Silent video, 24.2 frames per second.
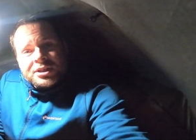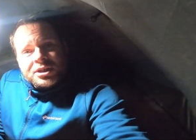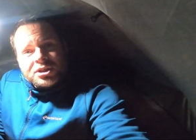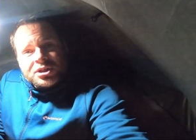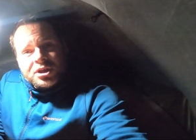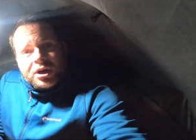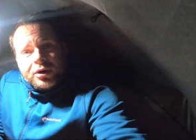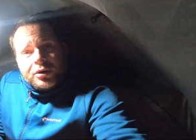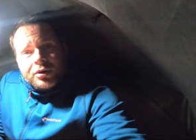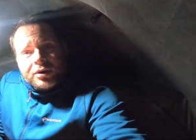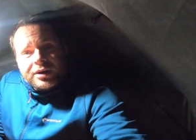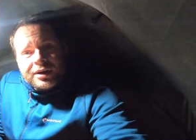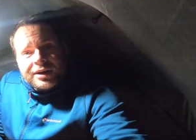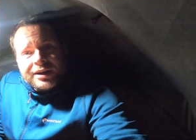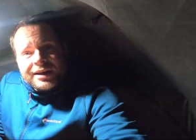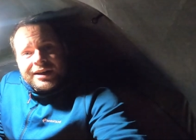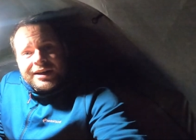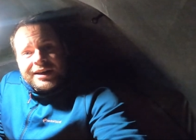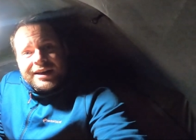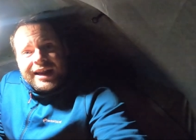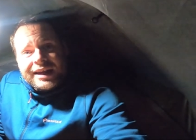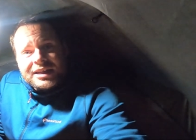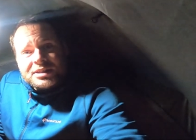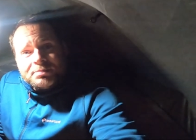So,
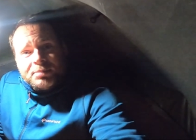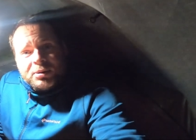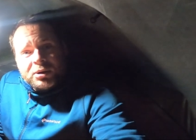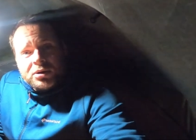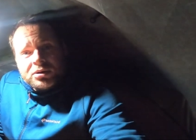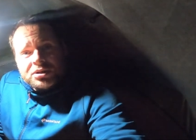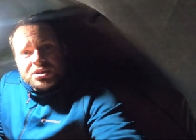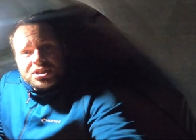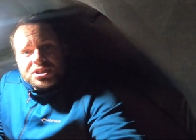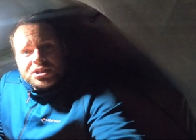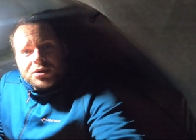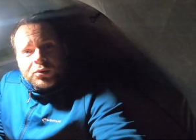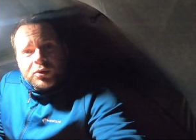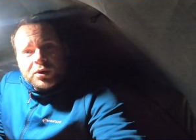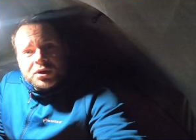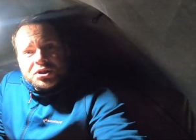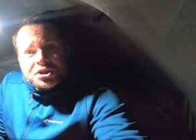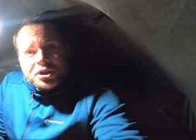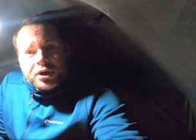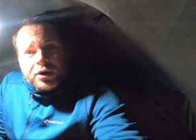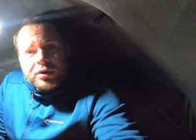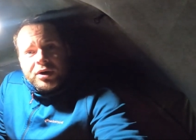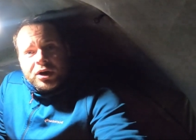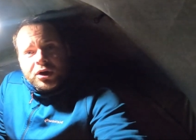next purchase I want to
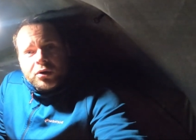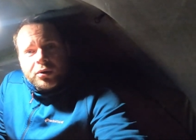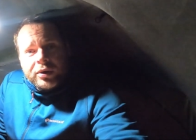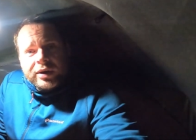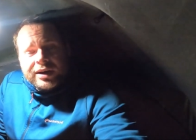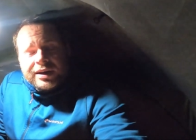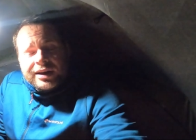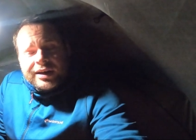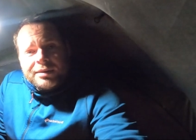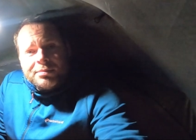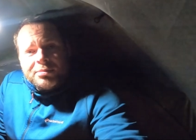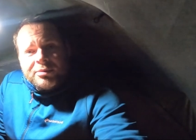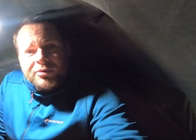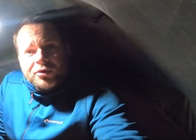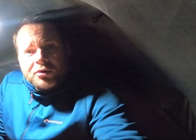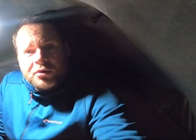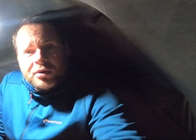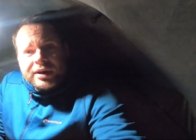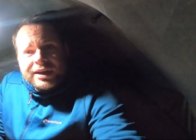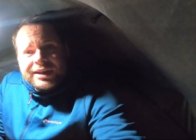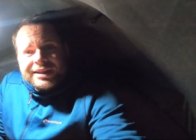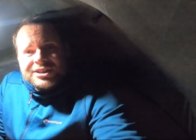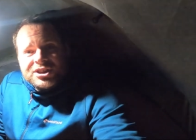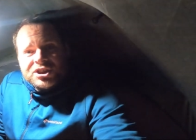show you quickly
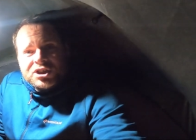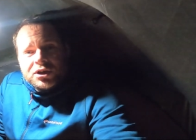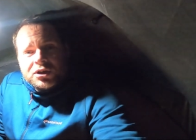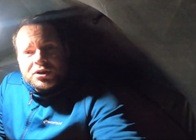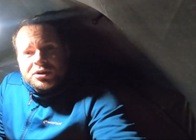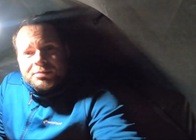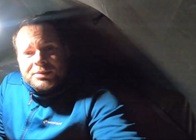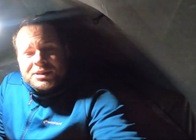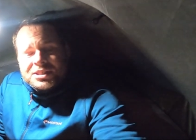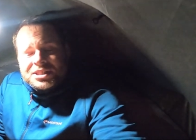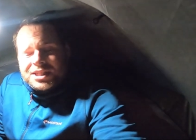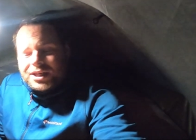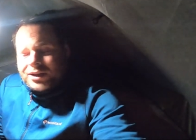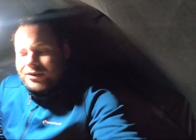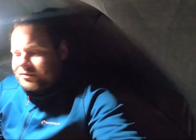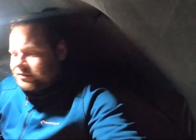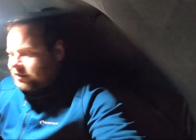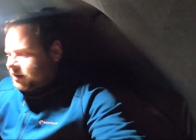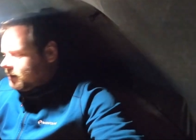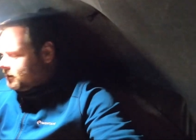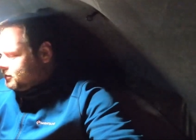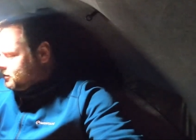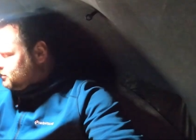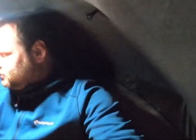before I tuck myself
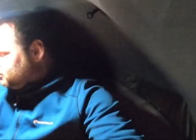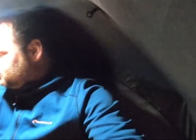in